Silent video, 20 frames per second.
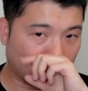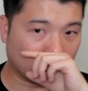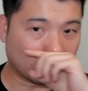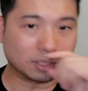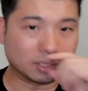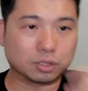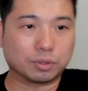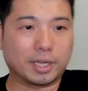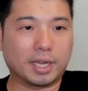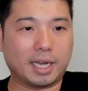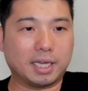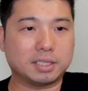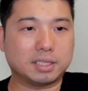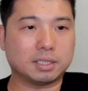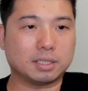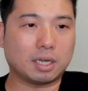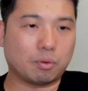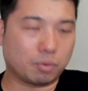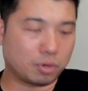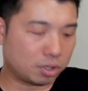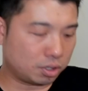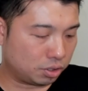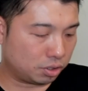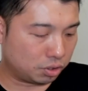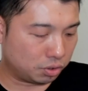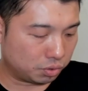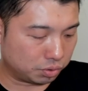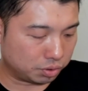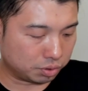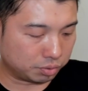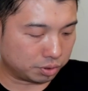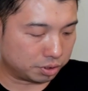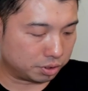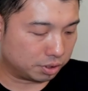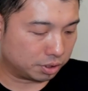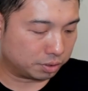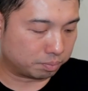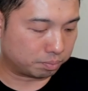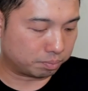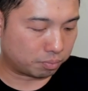Okay, so the ASIN that we're going to use is
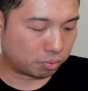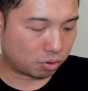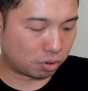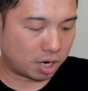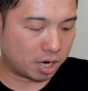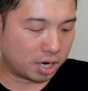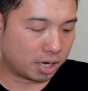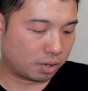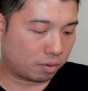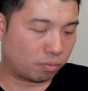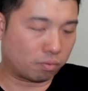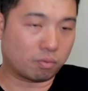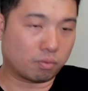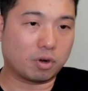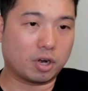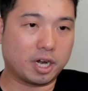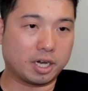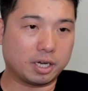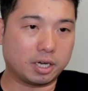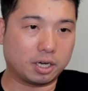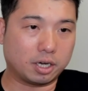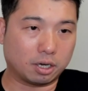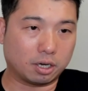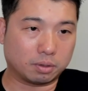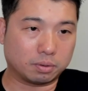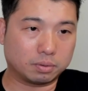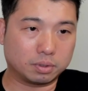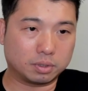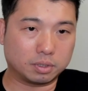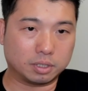this product right here.